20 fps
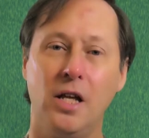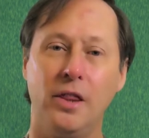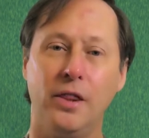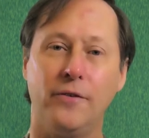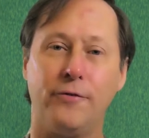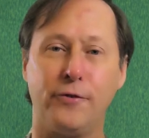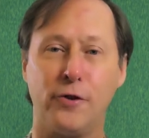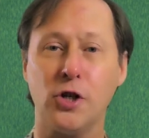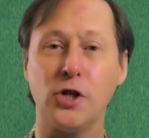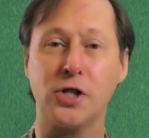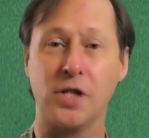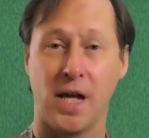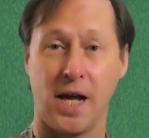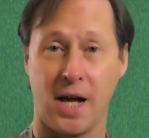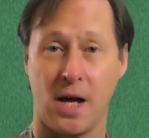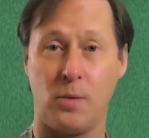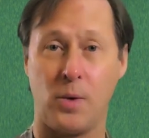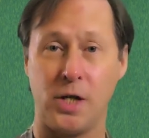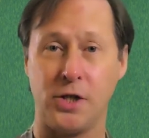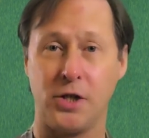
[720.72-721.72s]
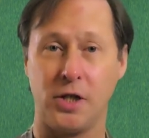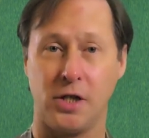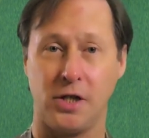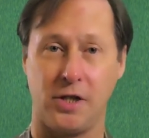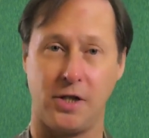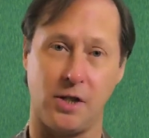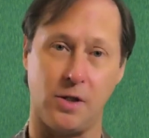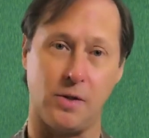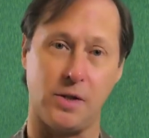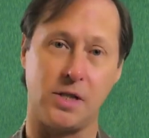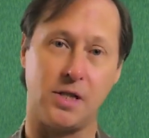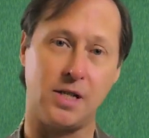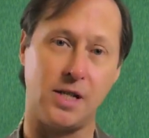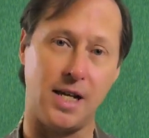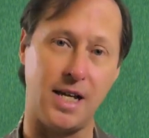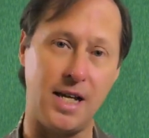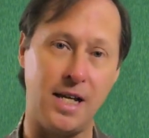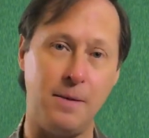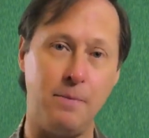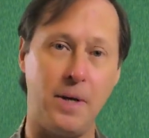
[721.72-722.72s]
The first thing I want you to do is
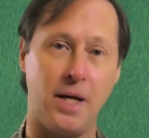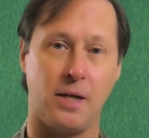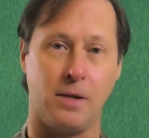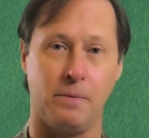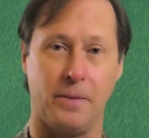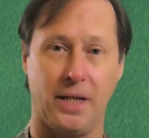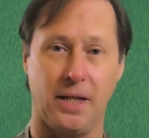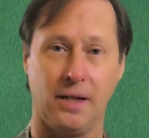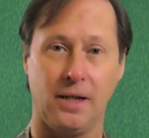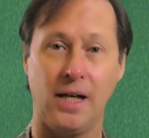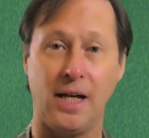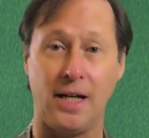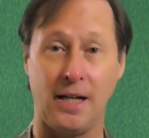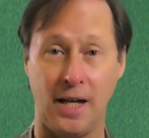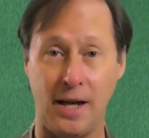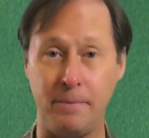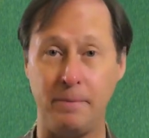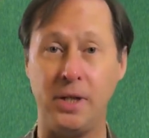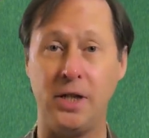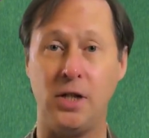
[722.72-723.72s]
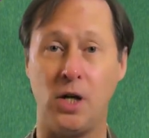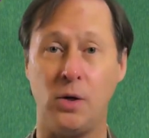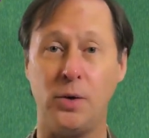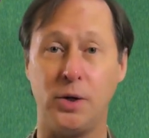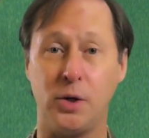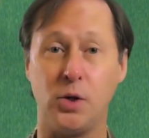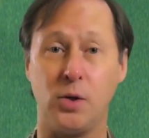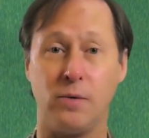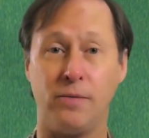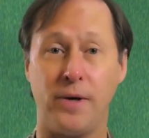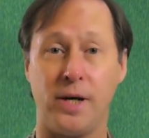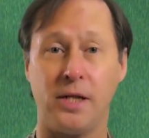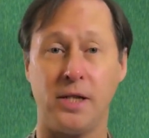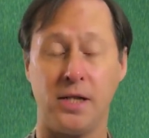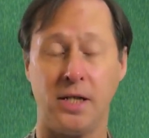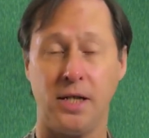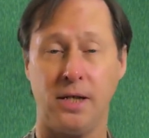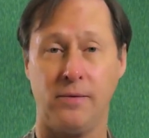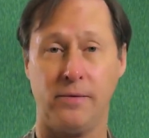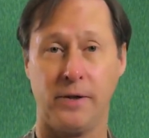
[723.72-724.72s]
to email me and let me know that you felt a
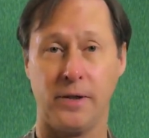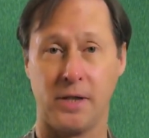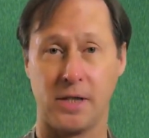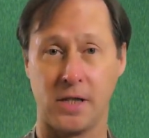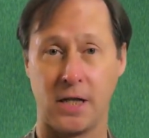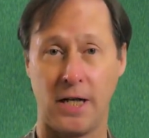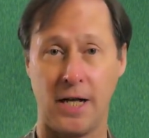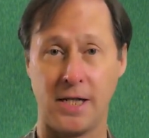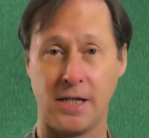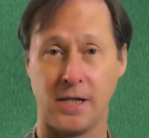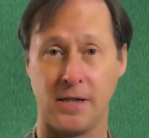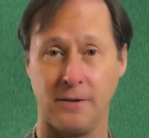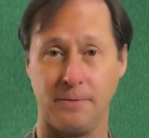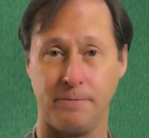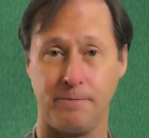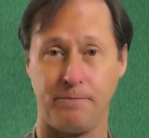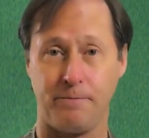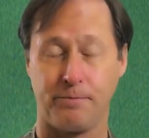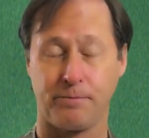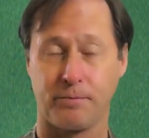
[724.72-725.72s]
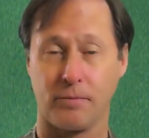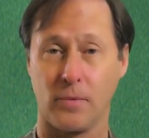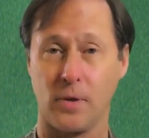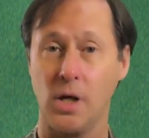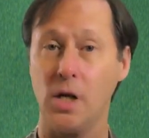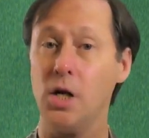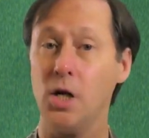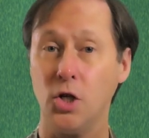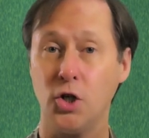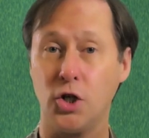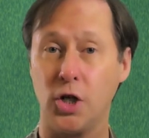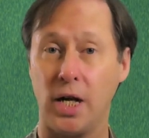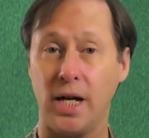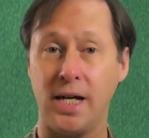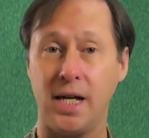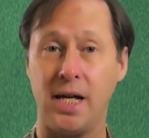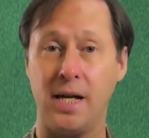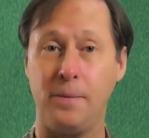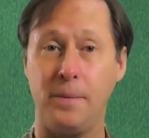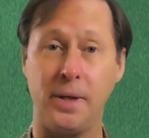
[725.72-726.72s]
need for this lesson. Should I
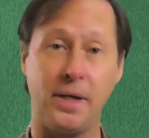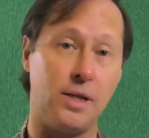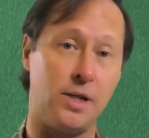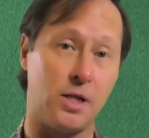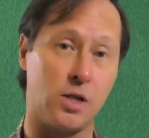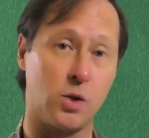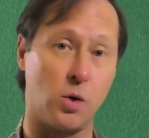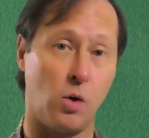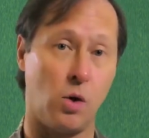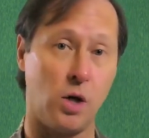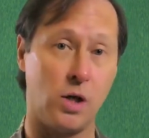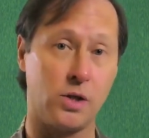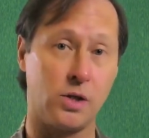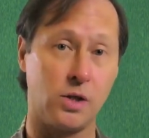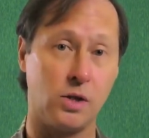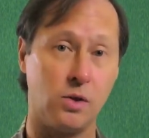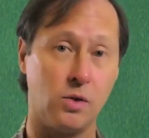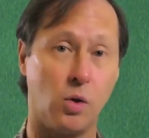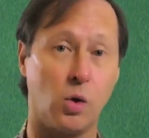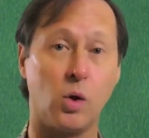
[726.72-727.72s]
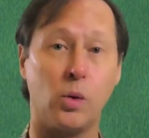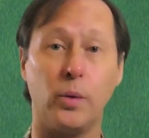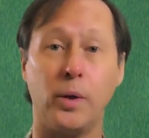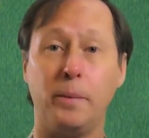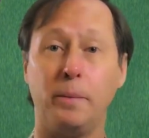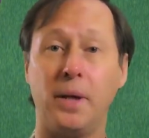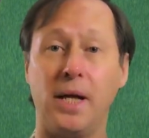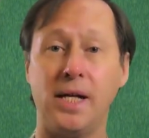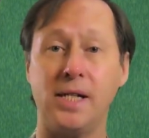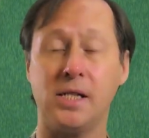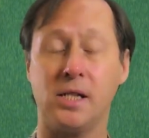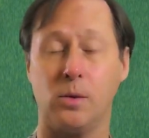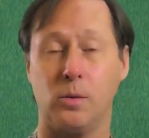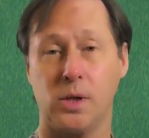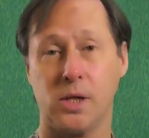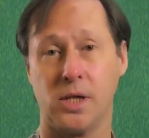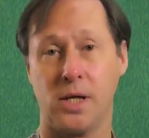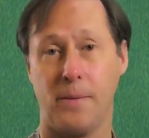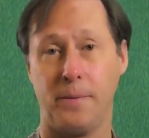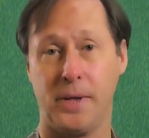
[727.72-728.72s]
keep it in this course or replace it
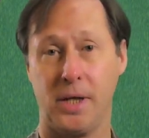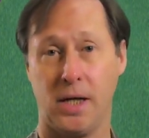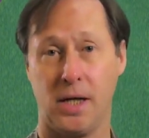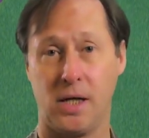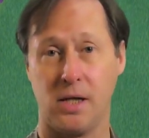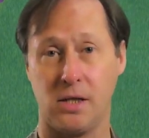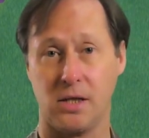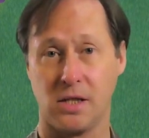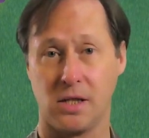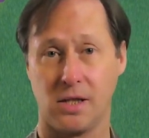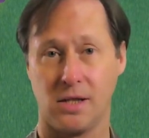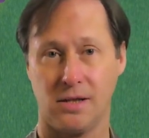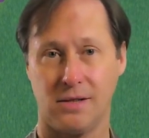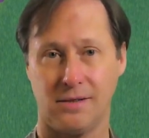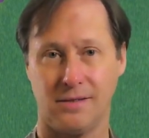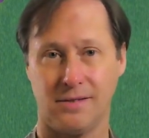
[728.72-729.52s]
with something else?